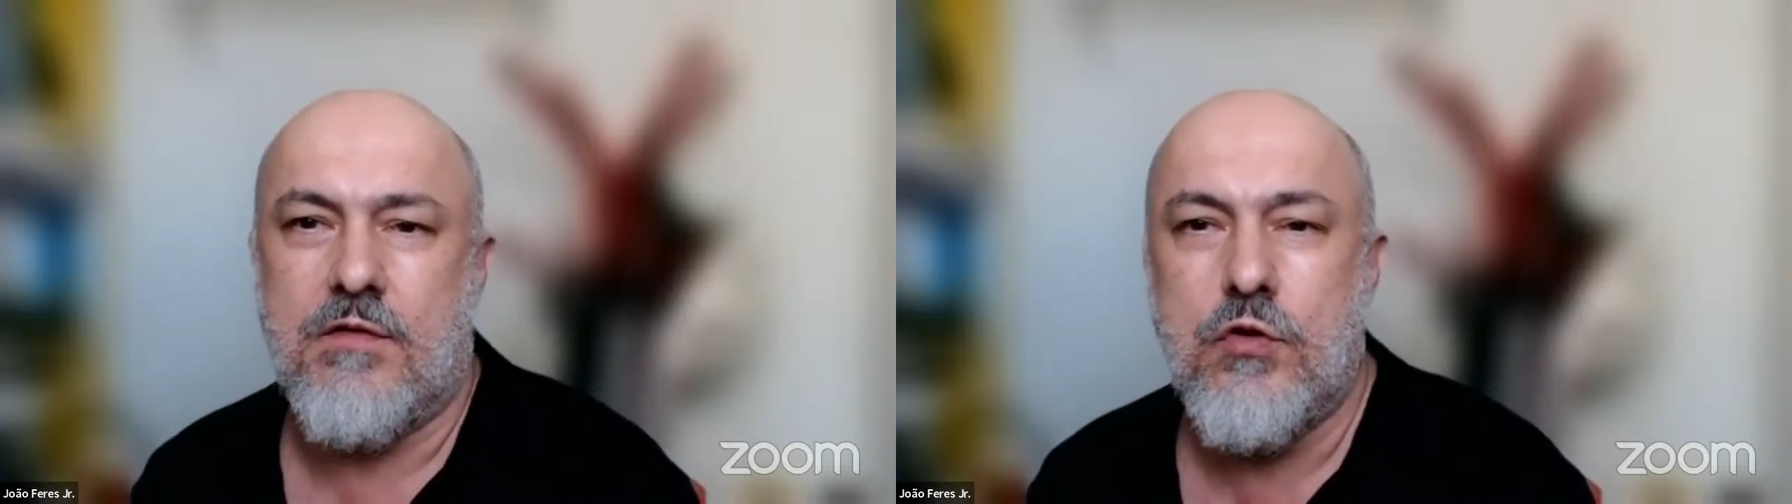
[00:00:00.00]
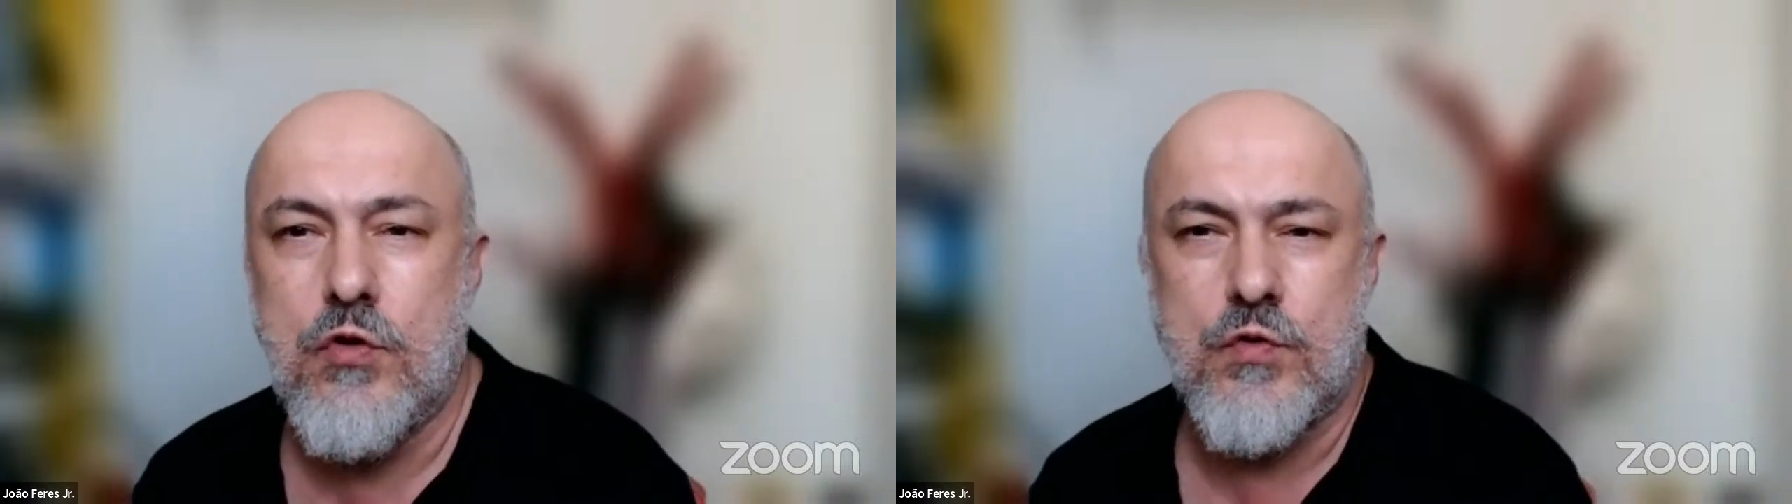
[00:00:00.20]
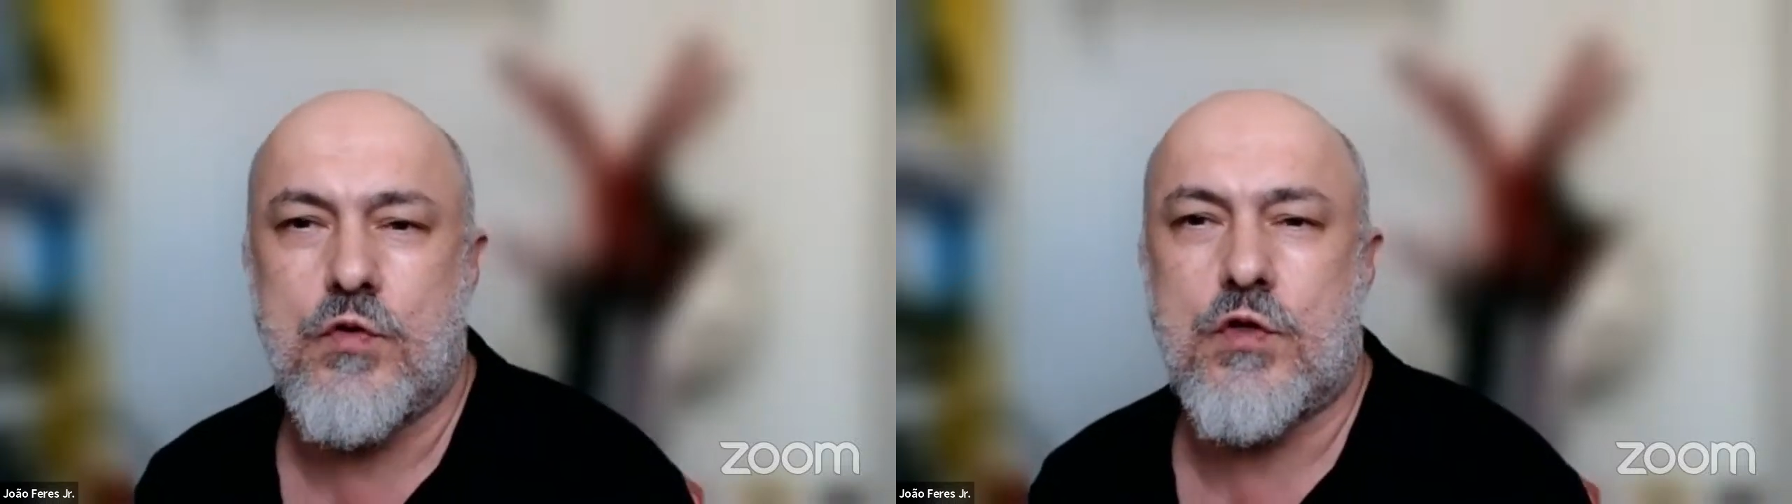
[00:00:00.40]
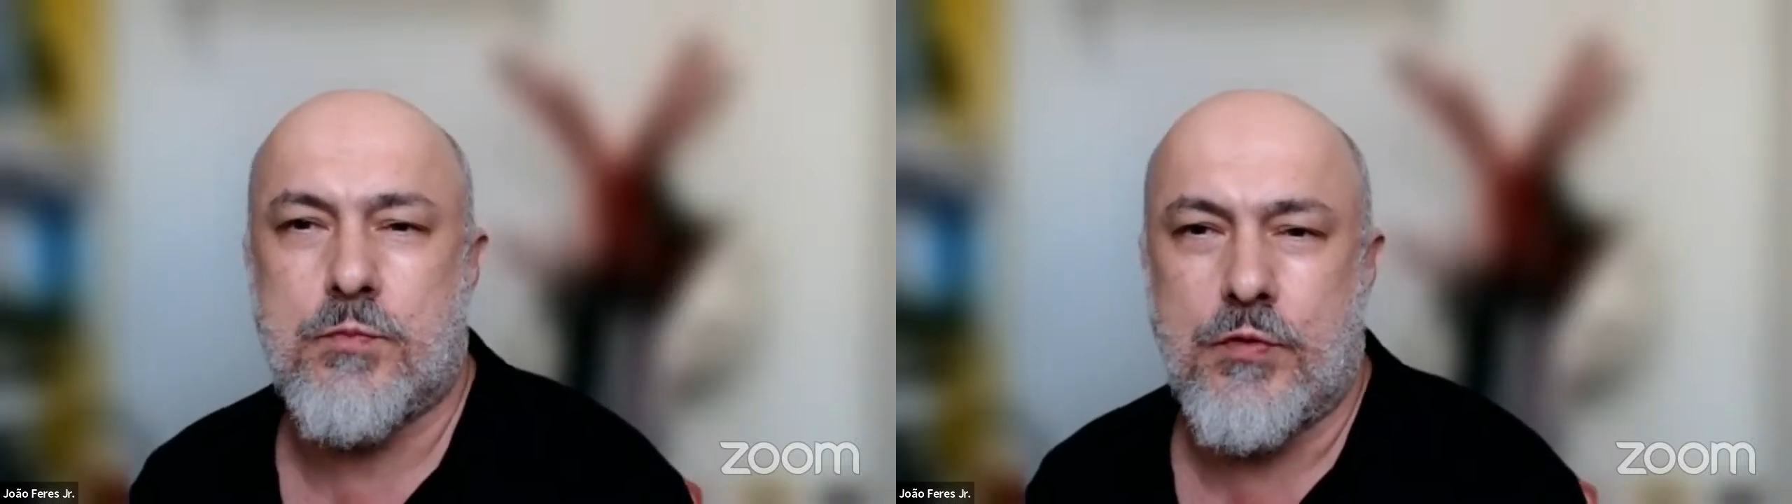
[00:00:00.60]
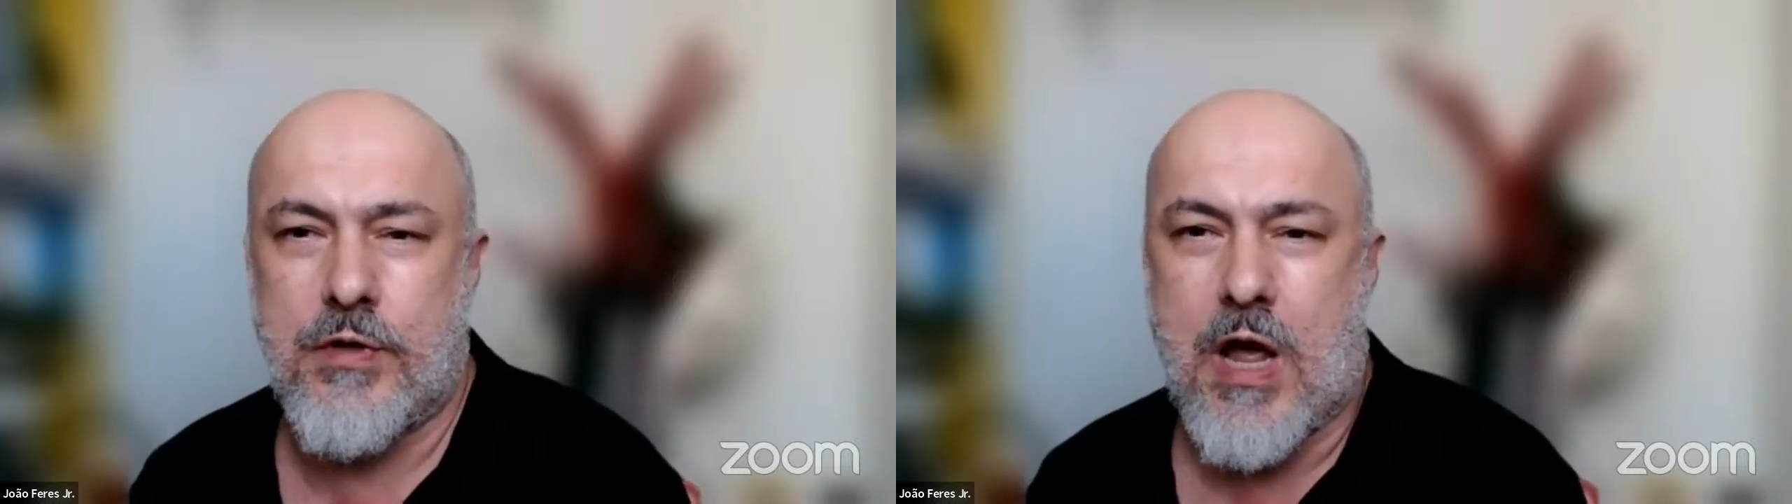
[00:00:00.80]
news
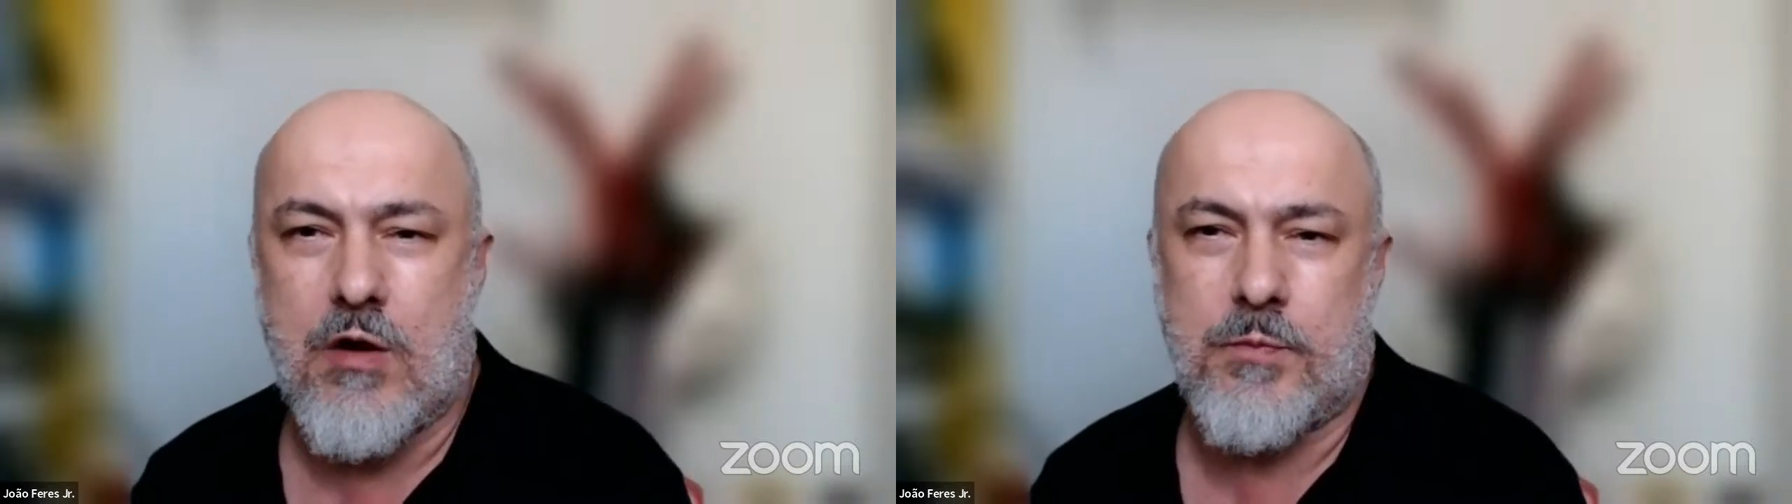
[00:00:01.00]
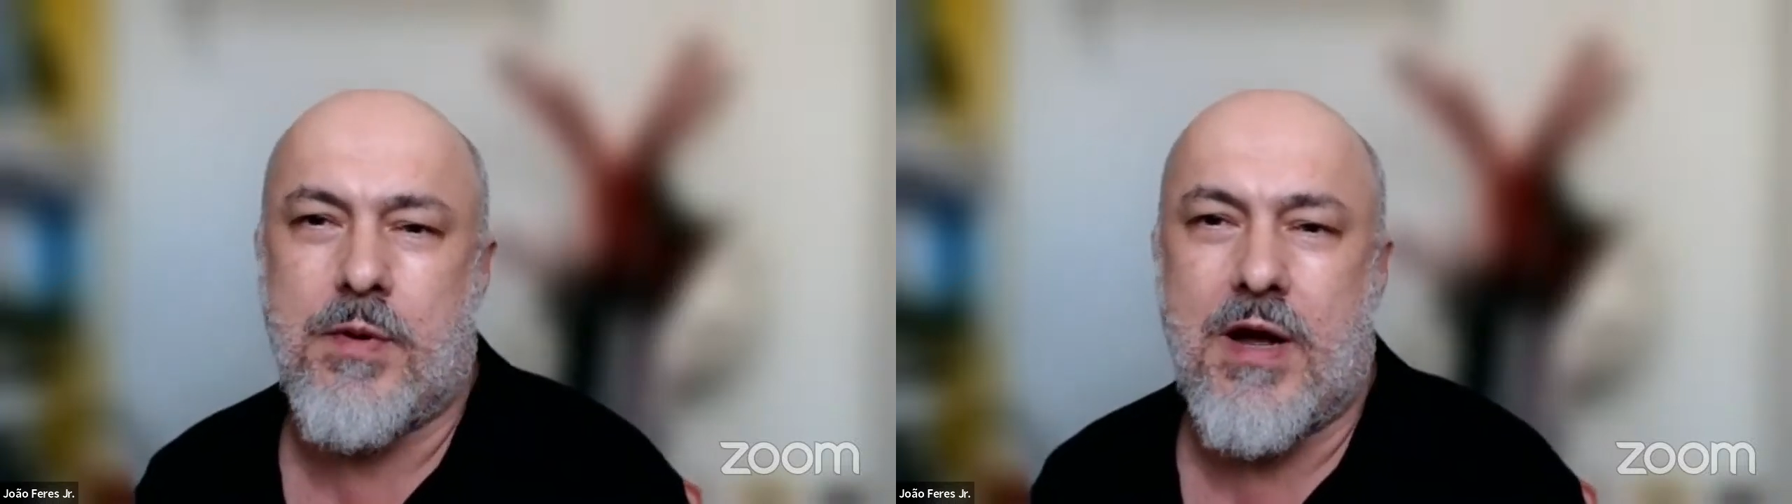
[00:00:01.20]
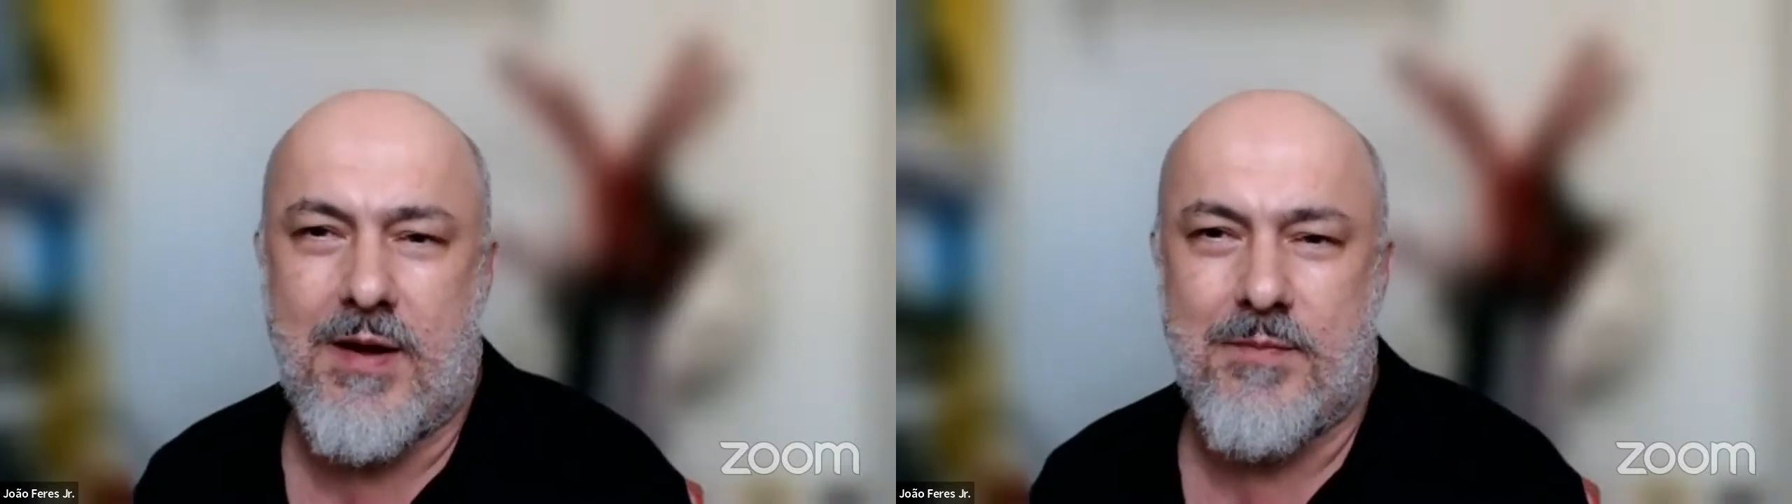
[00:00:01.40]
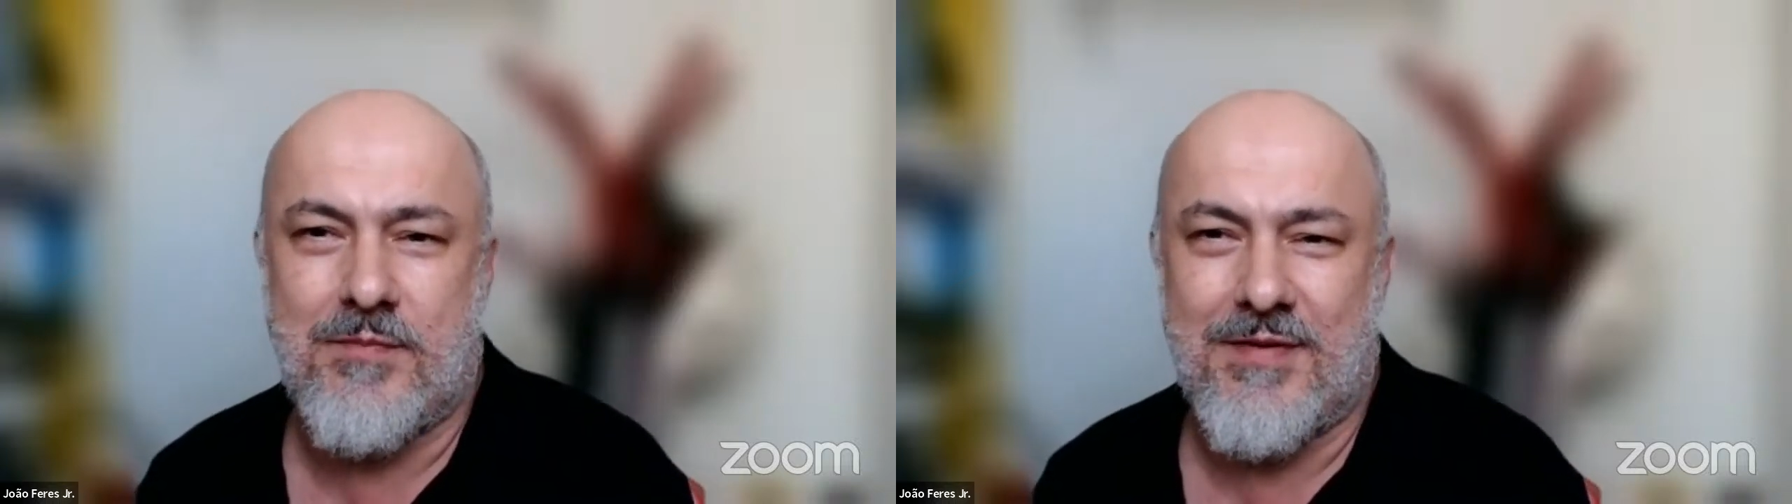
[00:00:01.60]
put out by